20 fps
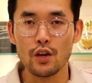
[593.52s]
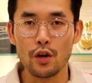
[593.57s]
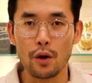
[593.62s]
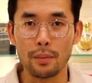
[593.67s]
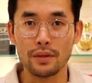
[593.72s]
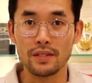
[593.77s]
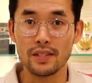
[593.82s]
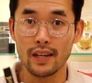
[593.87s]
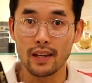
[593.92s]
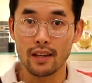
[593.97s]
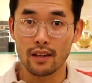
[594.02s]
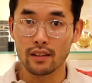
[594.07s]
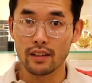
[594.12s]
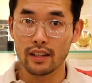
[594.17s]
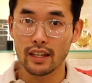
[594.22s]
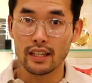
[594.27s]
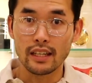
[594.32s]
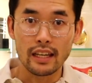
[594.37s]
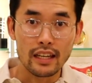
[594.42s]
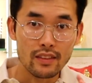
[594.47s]

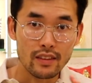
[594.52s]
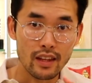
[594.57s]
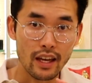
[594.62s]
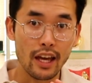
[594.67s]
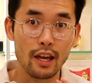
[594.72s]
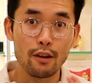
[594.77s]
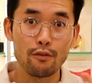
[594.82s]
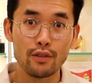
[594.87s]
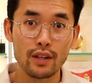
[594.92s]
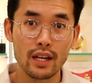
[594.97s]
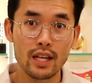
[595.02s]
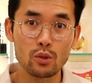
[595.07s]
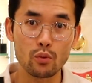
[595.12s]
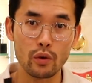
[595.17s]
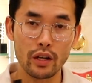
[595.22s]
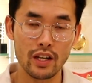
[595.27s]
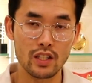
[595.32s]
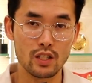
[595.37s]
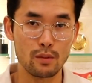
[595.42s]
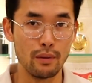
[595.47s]
particularly in the evenings where
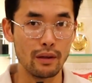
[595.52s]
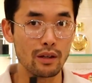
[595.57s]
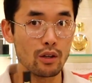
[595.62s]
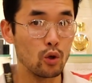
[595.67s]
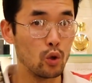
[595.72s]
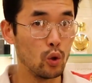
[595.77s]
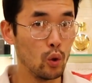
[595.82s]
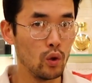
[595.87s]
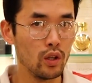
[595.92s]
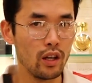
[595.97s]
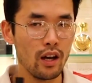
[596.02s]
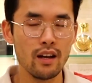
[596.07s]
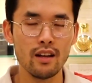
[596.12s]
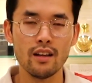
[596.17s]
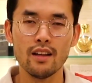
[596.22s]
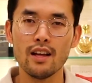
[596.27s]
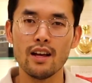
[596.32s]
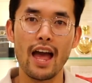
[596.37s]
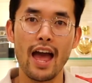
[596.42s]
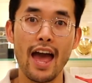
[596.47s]
it gets a bit cooler
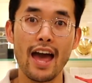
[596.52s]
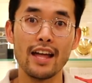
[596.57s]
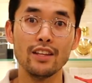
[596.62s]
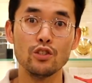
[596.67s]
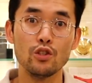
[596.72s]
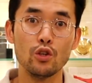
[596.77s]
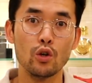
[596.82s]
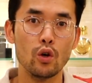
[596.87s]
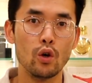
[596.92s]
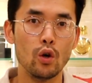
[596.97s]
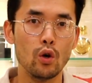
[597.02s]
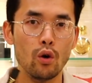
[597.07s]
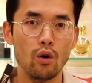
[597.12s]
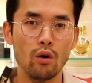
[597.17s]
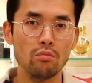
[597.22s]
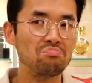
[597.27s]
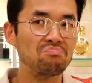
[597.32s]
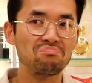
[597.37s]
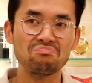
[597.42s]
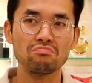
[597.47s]
and you're
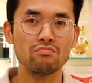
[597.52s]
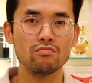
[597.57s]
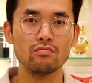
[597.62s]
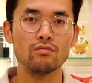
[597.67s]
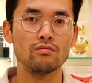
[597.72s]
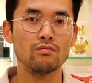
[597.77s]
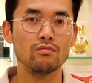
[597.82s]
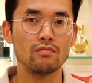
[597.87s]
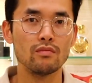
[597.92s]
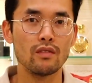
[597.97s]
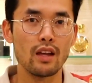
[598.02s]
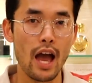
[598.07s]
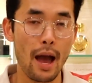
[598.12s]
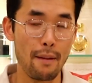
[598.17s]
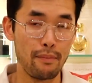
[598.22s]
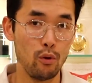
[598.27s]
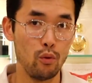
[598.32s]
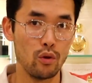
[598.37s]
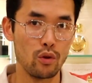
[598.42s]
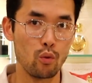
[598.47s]

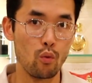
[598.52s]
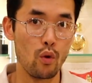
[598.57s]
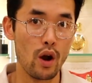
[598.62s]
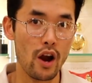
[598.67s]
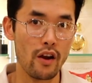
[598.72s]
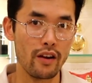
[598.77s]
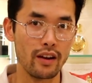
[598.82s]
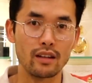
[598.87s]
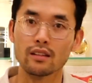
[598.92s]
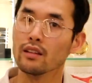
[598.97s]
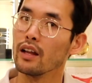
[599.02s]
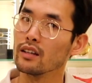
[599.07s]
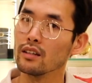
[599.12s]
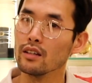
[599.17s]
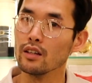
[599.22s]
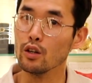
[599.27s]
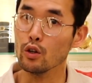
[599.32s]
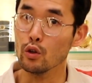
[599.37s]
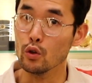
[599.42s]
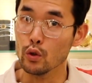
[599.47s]
happy with wearing like
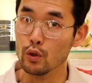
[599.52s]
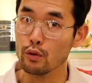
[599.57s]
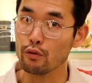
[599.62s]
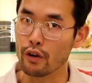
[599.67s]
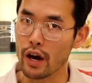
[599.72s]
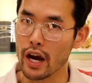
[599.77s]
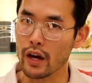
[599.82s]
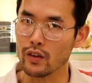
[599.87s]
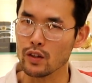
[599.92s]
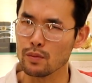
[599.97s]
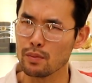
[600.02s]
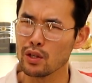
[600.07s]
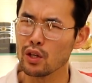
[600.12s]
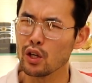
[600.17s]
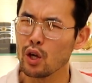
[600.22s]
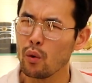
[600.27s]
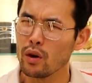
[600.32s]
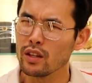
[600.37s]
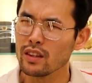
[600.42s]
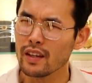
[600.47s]
a oud fragrance, but you
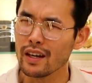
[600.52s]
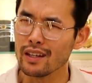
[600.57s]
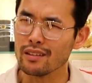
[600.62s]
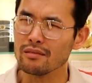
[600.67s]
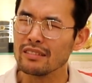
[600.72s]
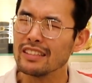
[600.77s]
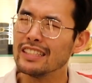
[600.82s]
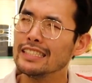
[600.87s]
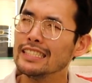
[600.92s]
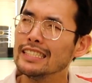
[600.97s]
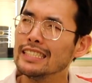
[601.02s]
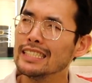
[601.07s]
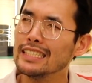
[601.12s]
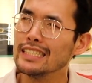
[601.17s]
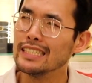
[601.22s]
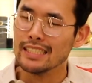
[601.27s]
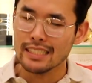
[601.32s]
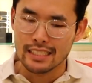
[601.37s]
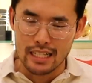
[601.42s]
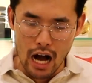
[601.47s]
don't want that.
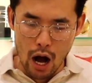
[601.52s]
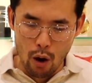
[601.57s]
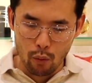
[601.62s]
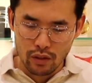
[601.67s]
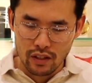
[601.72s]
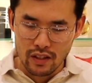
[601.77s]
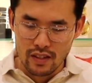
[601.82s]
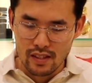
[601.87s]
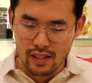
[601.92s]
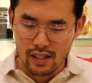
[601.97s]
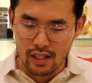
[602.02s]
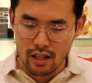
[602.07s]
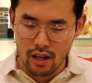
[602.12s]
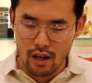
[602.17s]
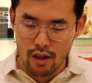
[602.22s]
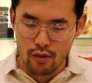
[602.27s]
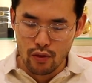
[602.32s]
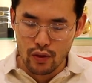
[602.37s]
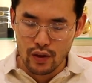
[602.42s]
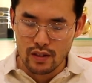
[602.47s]
I would consider
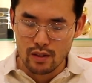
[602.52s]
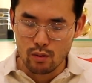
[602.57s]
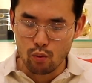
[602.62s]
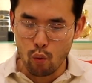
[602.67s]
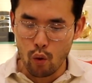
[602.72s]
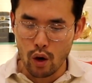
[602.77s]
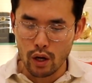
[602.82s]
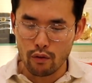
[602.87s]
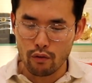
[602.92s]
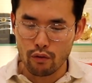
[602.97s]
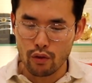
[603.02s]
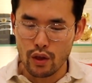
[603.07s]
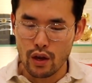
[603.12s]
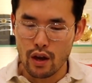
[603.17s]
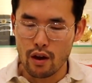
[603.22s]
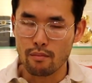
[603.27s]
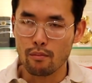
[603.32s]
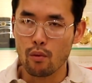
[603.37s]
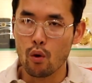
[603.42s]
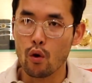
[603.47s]
this one of
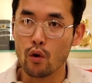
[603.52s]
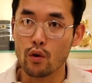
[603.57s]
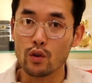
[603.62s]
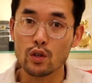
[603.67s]
their more